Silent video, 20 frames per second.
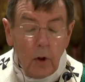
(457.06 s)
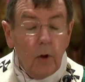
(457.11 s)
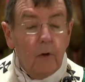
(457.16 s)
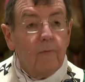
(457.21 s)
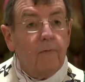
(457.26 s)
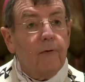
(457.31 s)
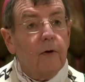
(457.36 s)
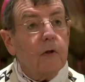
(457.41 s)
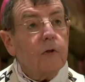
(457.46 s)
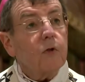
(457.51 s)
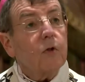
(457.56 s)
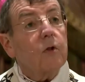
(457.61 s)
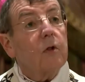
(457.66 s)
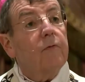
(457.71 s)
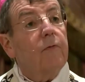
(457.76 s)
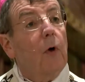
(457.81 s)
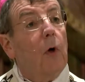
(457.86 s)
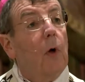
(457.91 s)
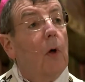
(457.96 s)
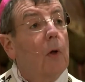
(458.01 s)
First of
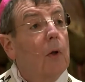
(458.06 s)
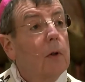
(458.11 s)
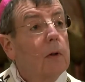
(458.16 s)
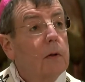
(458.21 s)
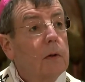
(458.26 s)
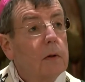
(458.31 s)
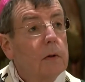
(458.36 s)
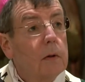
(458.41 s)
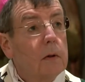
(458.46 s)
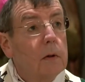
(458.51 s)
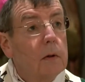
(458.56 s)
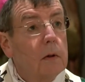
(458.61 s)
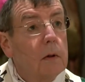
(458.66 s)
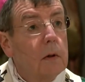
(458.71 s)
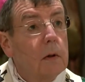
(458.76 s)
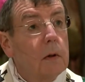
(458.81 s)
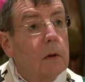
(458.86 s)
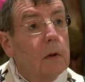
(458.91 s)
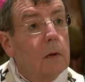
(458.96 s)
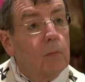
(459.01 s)

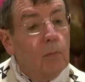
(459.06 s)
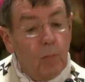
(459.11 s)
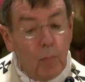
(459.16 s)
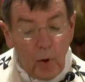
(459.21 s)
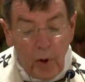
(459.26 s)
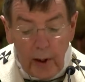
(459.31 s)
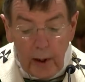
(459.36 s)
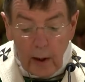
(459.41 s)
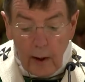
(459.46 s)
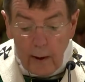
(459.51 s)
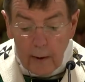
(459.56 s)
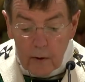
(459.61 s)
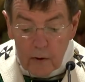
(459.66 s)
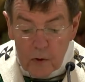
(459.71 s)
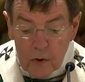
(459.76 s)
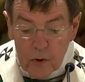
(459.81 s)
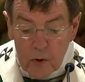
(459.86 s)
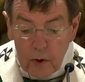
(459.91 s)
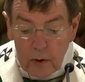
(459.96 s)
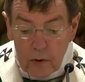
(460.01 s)
all, bring our
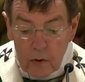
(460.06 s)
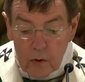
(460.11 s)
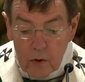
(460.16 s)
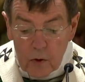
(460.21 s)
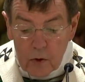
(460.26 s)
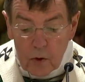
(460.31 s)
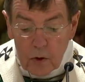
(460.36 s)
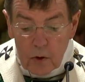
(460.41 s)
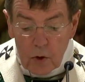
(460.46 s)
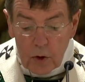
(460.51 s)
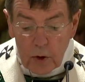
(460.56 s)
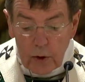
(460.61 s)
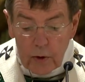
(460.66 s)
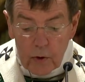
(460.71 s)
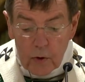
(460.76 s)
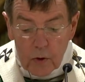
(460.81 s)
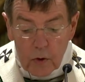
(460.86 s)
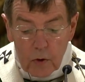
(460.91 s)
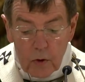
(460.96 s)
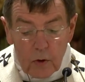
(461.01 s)
sins to
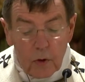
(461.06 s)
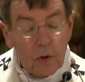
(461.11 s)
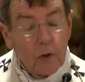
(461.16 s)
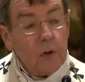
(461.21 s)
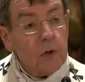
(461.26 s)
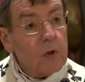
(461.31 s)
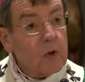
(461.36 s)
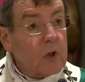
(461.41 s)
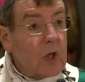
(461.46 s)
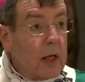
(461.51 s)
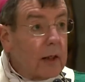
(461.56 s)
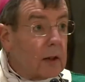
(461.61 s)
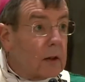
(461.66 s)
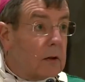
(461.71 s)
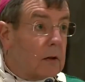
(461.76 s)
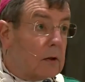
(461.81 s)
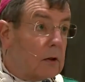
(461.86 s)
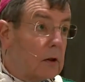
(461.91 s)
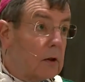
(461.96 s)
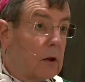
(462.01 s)
Jesus.
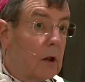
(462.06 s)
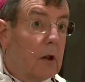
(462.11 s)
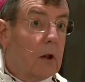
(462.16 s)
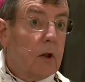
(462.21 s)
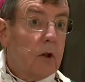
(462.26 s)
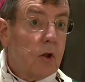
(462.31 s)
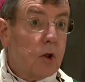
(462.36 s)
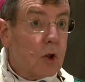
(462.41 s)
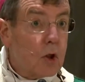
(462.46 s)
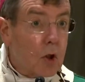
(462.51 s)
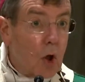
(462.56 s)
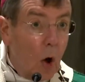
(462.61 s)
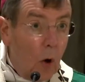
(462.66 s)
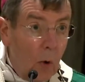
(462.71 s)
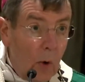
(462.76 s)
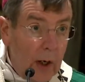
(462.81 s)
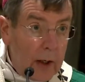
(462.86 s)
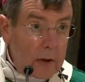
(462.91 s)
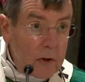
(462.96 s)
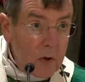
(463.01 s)
Second,
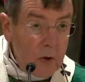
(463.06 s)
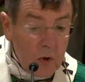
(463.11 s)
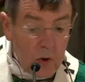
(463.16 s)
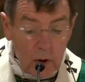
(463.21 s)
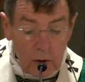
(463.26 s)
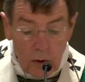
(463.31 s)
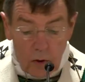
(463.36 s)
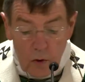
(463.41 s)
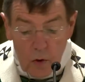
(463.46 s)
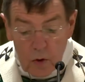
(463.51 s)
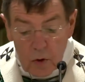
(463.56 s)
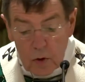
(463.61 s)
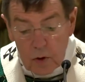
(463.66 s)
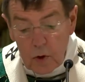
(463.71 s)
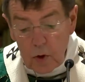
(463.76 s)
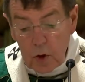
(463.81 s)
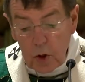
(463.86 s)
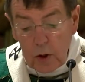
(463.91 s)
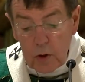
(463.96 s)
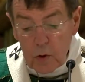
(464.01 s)
show our sins to
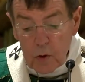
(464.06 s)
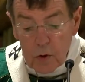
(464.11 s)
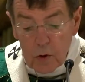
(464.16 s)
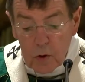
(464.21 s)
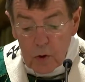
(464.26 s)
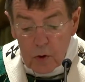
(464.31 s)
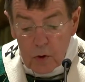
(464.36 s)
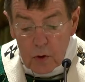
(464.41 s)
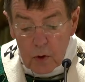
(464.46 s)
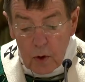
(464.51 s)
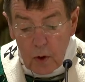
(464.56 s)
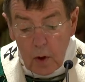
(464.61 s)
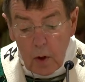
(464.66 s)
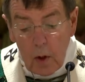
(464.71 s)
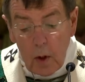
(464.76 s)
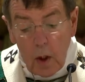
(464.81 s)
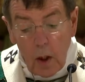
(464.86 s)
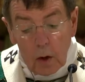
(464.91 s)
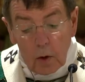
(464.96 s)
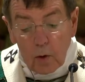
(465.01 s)
Jesus.
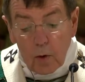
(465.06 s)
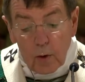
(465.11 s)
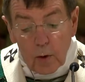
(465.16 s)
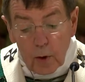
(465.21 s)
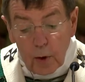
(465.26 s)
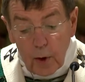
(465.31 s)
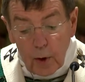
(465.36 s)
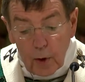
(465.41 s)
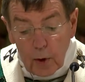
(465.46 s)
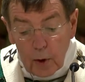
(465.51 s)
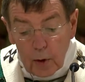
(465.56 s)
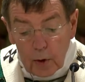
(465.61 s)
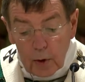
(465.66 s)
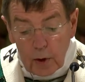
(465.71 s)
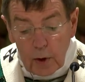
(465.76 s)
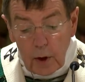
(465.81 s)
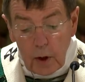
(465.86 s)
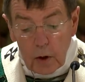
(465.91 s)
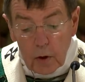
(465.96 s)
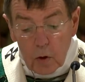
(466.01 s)
And
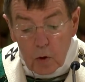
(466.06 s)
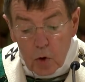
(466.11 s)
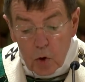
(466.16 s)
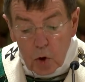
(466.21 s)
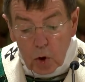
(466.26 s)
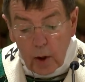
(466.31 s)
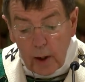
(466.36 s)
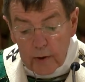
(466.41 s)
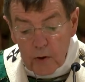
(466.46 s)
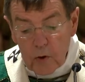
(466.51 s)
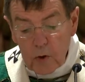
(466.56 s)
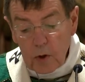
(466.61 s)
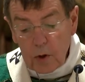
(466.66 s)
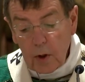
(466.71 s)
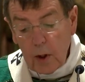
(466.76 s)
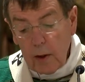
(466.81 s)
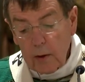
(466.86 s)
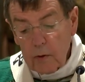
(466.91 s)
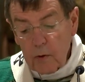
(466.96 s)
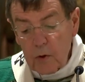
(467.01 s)
third, entrust
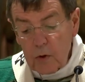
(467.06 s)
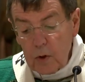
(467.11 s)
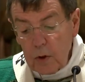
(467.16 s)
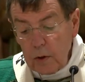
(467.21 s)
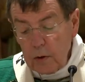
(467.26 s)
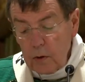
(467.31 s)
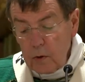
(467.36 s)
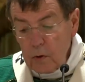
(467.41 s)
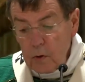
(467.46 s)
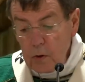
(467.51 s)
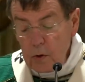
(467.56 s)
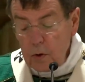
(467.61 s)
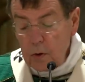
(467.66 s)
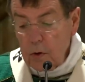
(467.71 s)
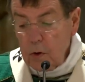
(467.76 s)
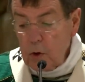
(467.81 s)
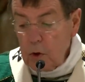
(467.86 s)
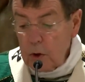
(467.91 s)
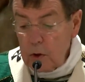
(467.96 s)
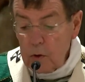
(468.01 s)
our sins to
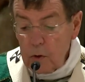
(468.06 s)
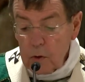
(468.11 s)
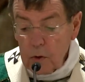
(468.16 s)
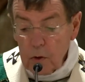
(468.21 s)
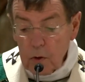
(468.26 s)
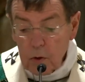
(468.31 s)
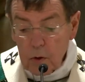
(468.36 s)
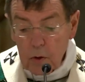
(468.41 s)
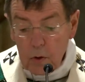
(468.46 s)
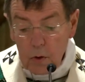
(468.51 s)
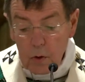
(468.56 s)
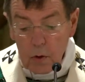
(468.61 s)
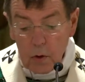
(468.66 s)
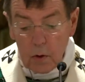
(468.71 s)
Jesus.